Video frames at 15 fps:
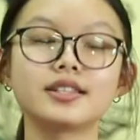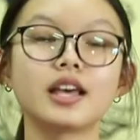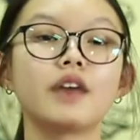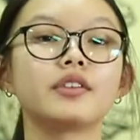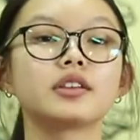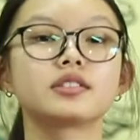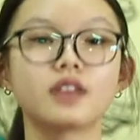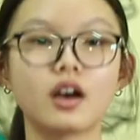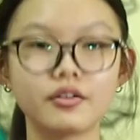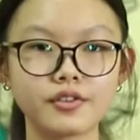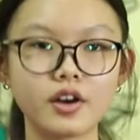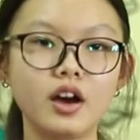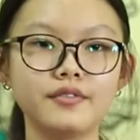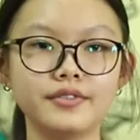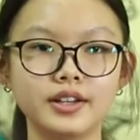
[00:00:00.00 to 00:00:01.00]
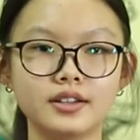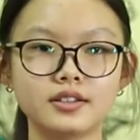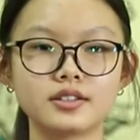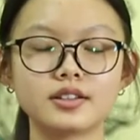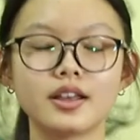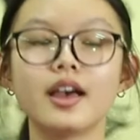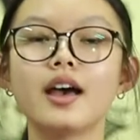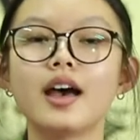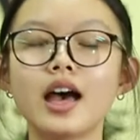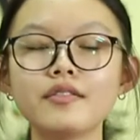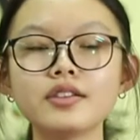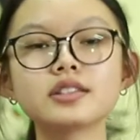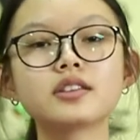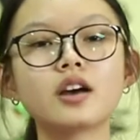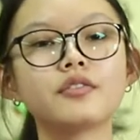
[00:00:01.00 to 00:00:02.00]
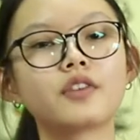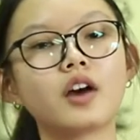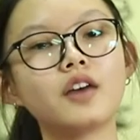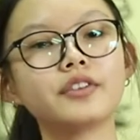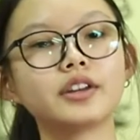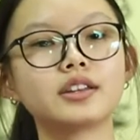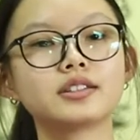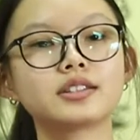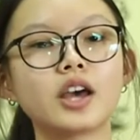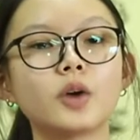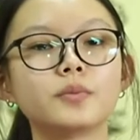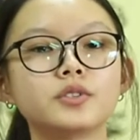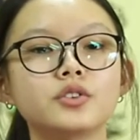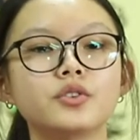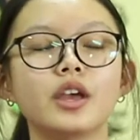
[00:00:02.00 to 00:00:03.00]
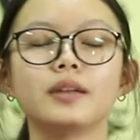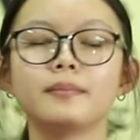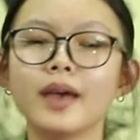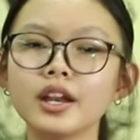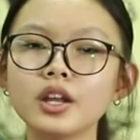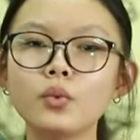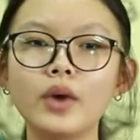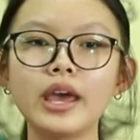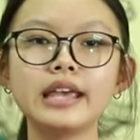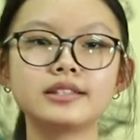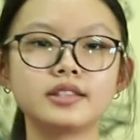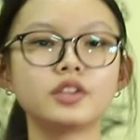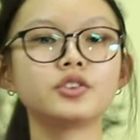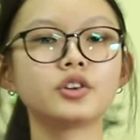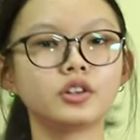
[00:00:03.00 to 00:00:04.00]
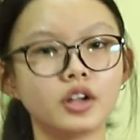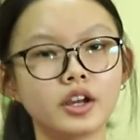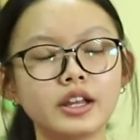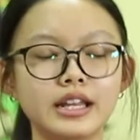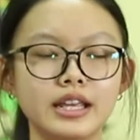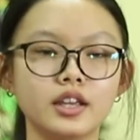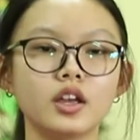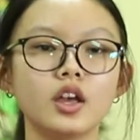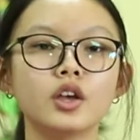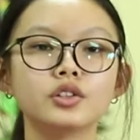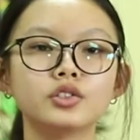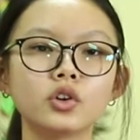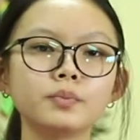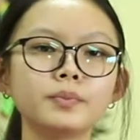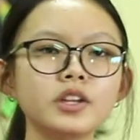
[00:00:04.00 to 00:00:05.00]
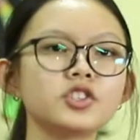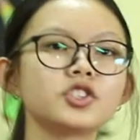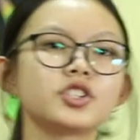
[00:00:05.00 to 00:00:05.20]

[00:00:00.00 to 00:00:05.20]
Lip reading: is having self-confidence. Having self-confidence helps you in many ways in your learning. Don't be